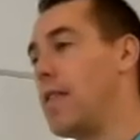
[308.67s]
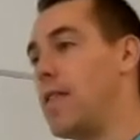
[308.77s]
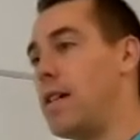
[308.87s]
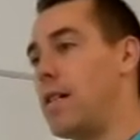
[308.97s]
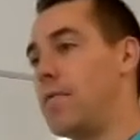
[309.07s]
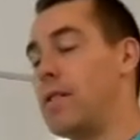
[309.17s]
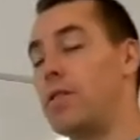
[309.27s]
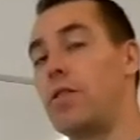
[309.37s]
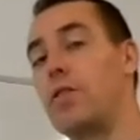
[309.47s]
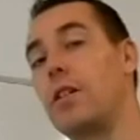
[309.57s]
The
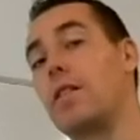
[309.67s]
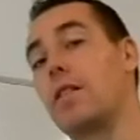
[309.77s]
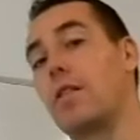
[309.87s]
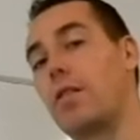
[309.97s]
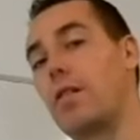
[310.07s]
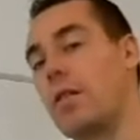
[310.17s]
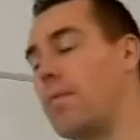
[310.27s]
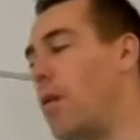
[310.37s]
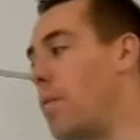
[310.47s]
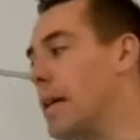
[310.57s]
research at the current
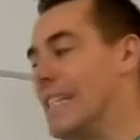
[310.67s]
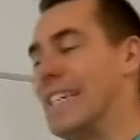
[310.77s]
moment